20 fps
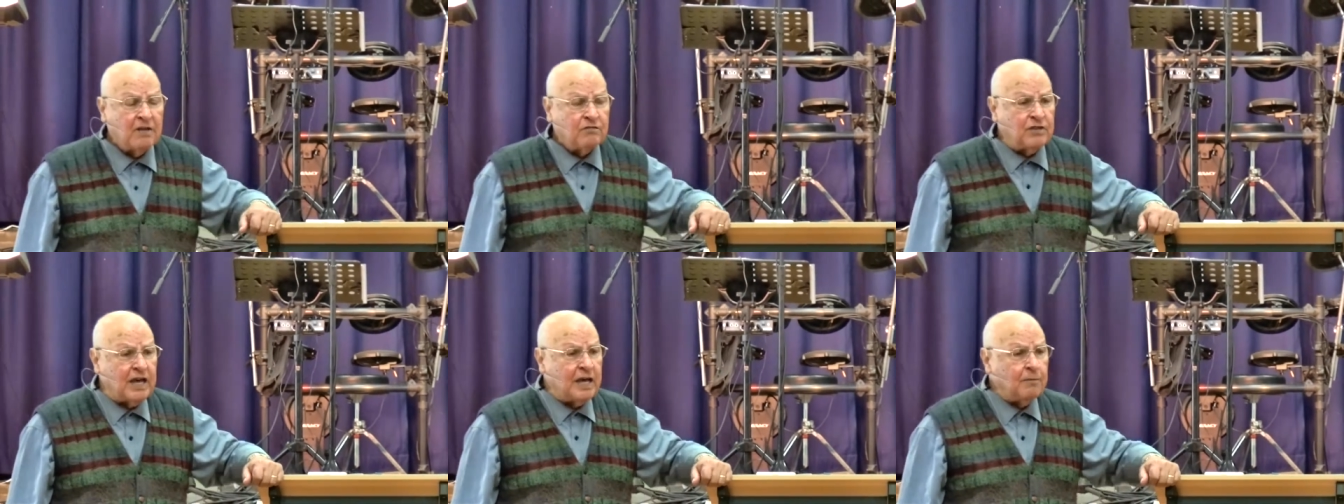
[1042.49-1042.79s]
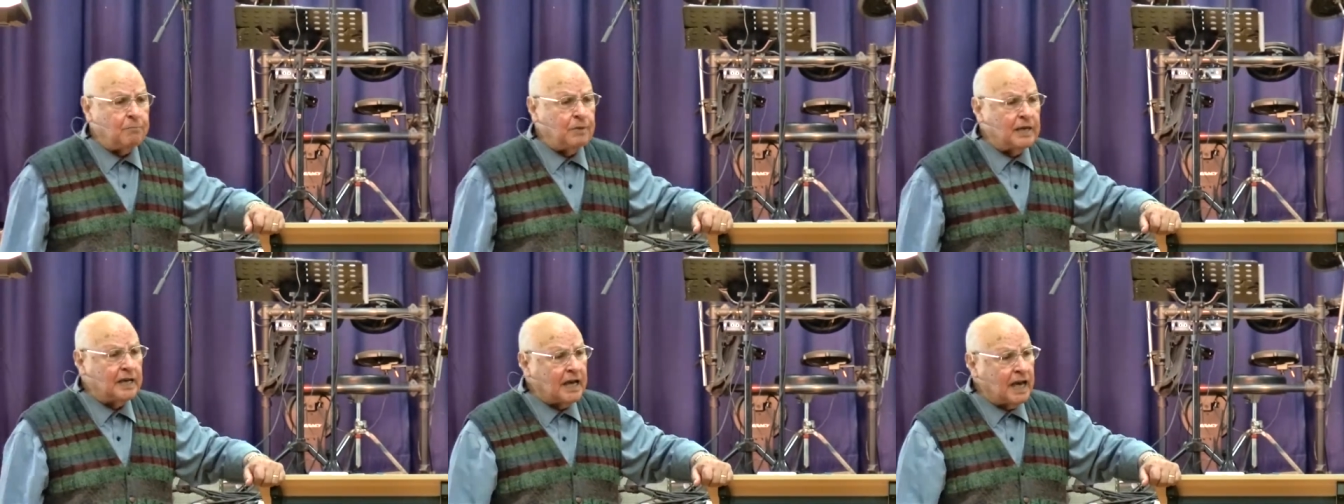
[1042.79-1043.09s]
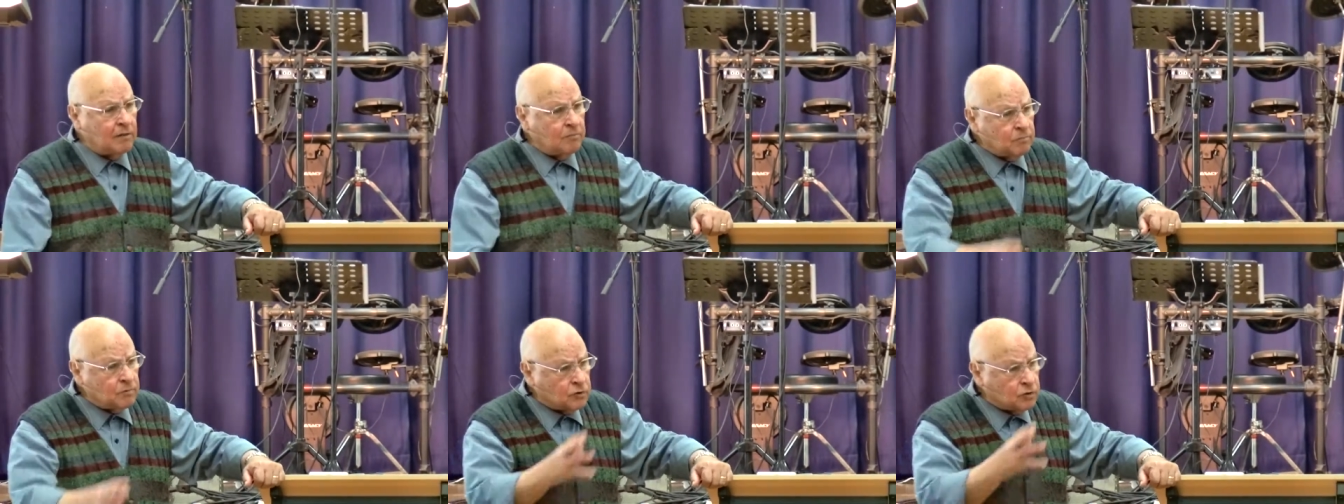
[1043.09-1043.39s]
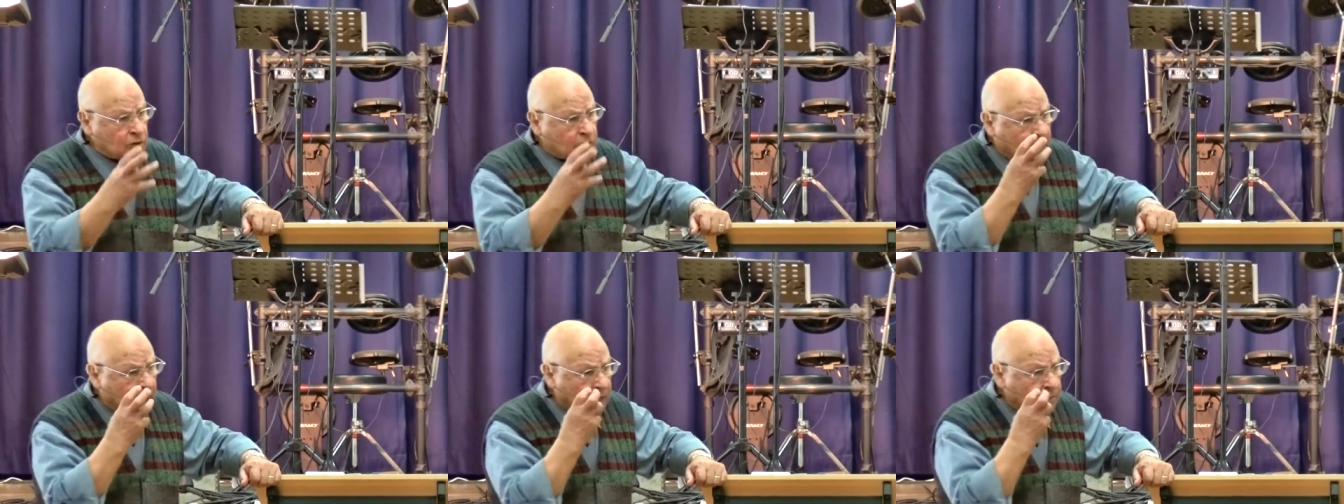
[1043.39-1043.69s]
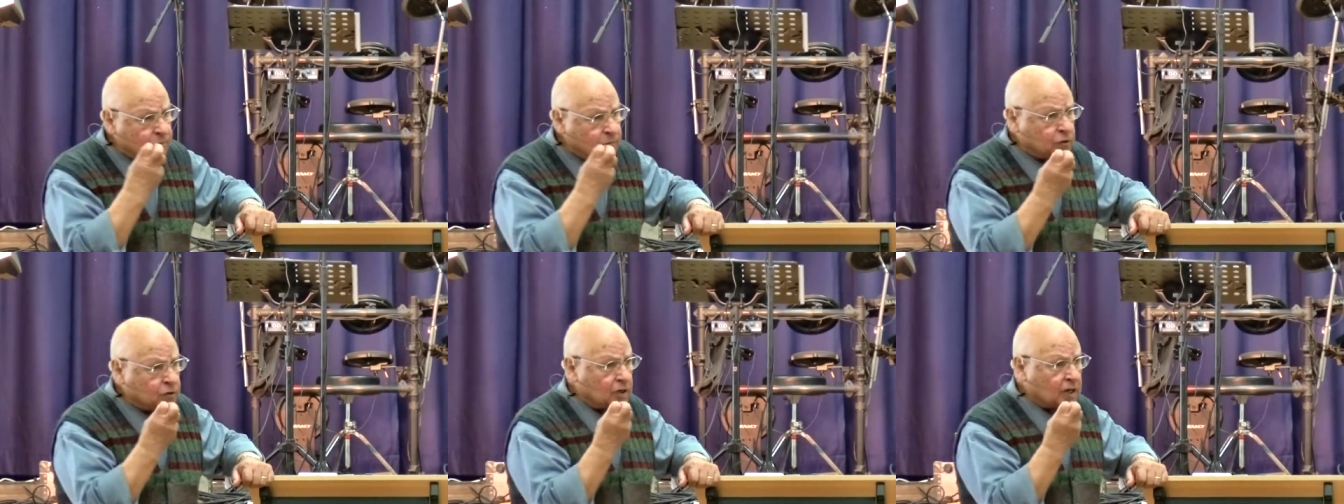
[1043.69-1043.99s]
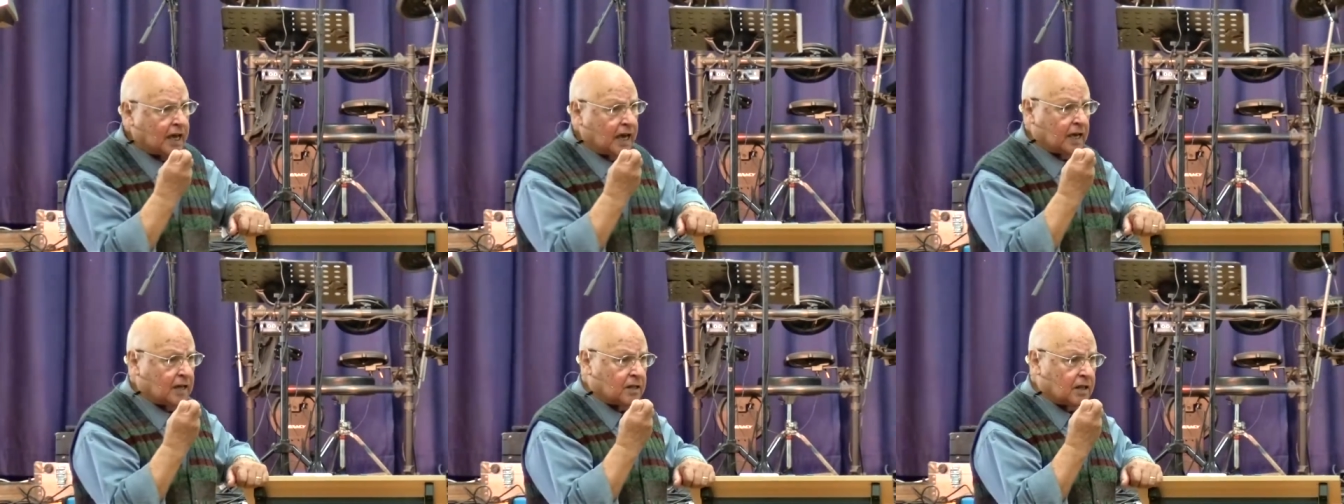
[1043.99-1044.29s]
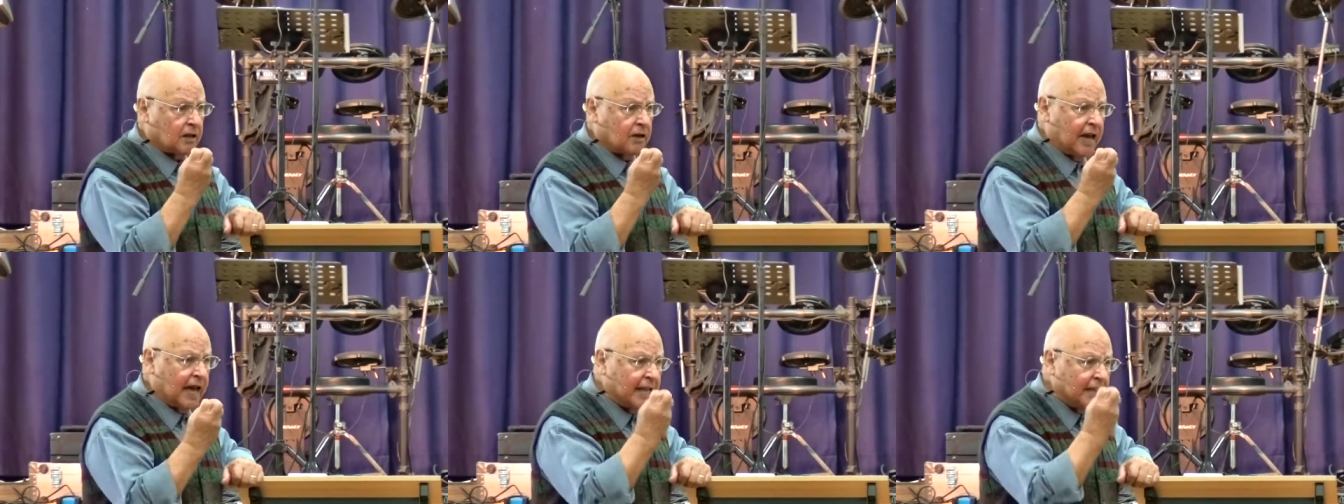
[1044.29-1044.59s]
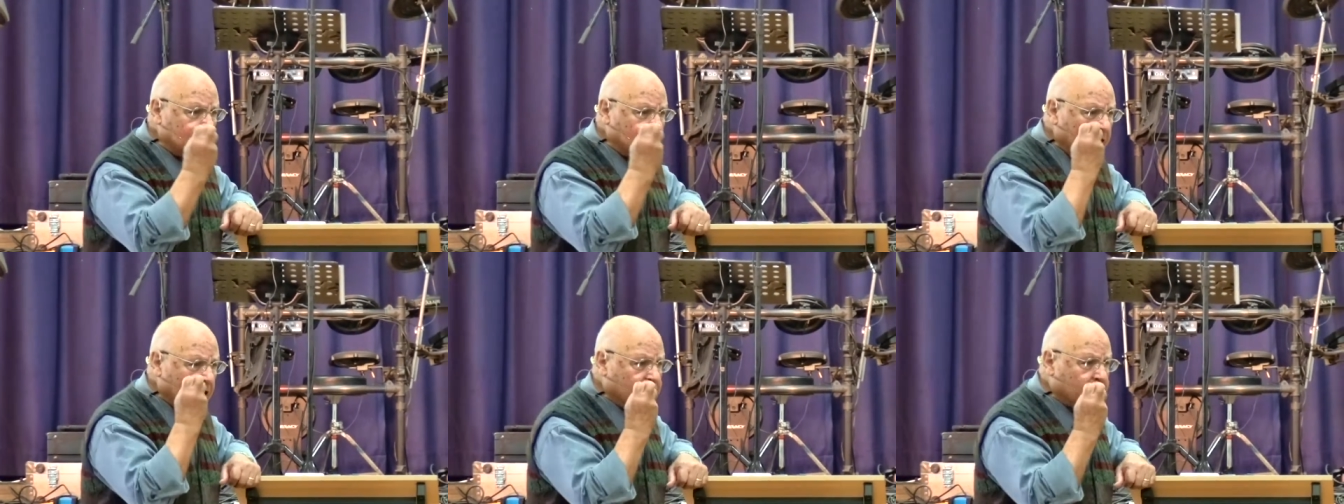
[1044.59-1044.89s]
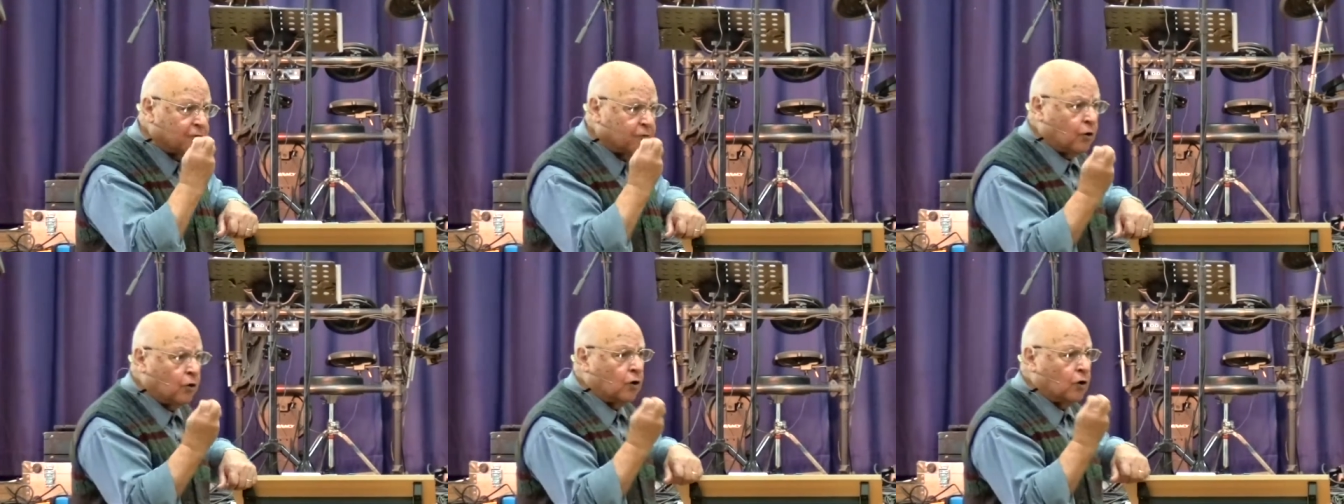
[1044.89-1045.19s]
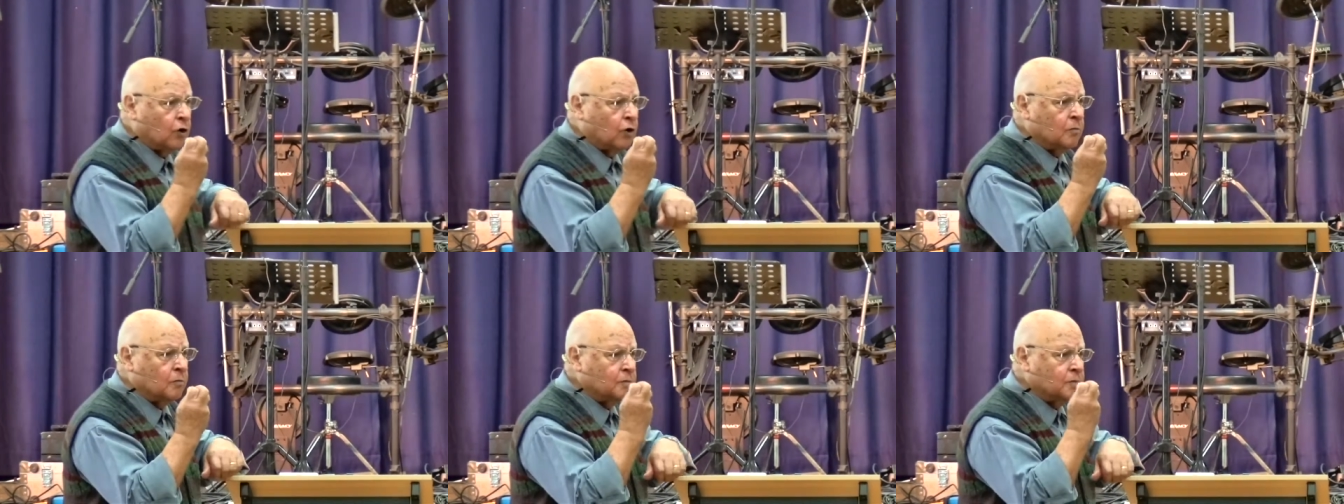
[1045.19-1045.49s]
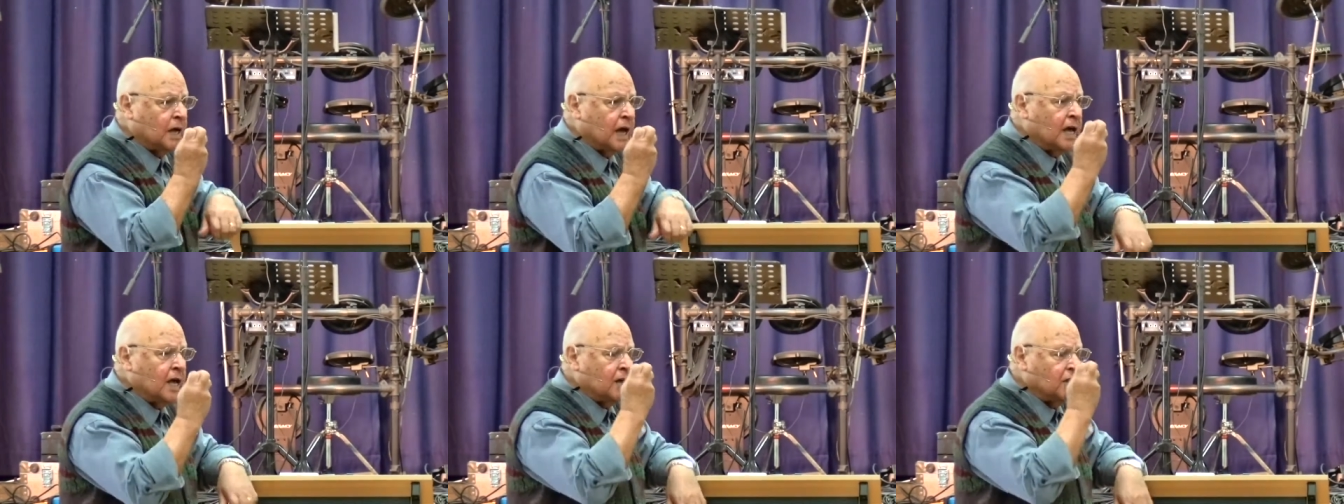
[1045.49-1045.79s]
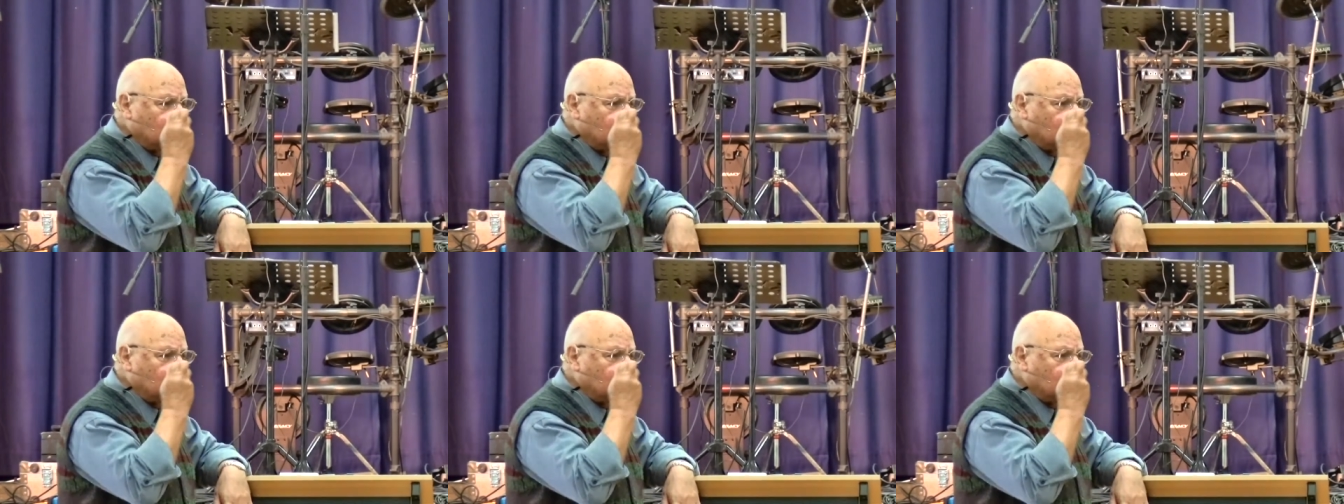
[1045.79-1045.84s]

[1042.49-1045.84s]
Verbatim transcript: they began to come together and they formed